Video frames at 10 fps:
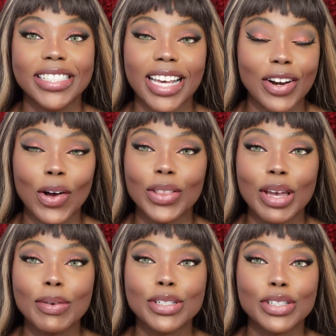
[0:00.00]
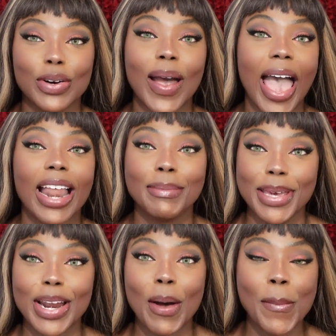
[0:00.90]
at all. They were so
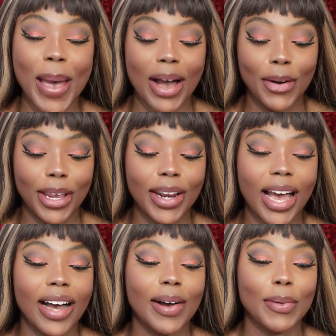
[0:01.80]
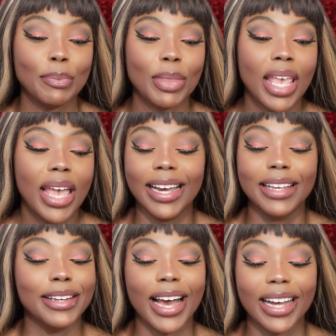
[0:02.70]
adamant about it.
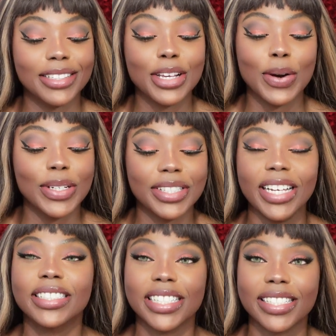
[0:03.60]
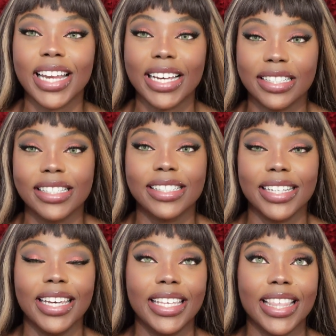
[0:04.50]
So it's just nice to
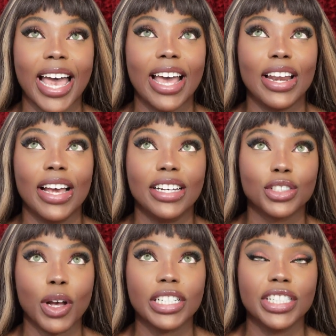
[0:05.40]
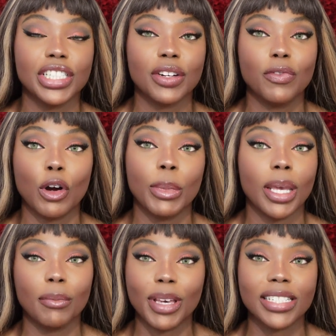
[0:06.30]
see that astrology is
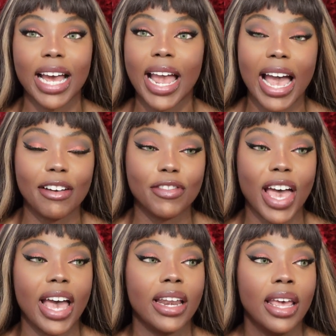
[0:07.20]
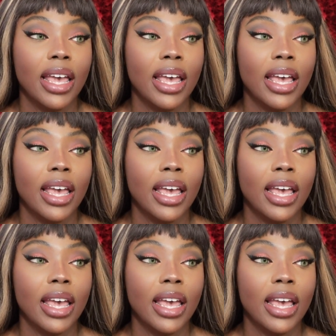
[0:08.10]
confirming, because I have that,